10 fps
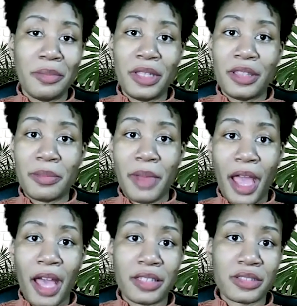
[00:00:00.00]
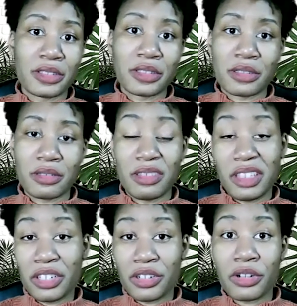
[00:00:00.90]
in the past
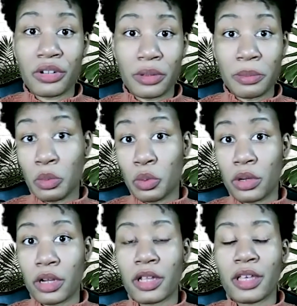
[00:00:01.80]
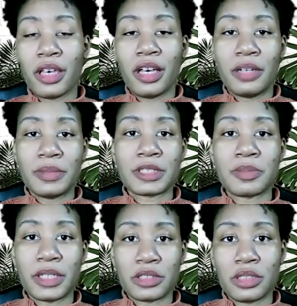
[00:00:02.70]
year or more,
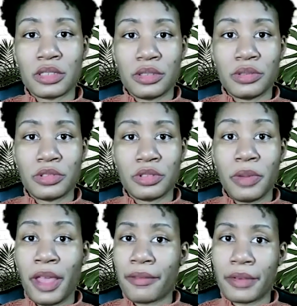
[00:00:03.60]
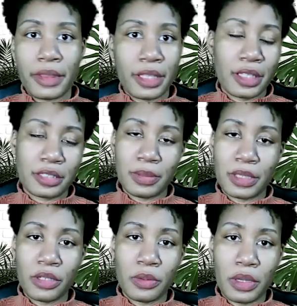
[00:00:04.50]
especially due to everything that's
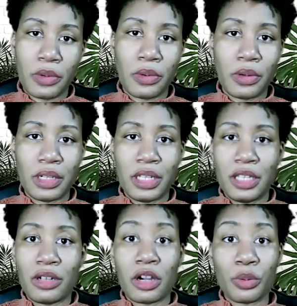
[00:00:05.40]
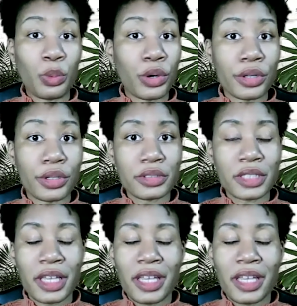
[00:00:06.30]
been going on in our world.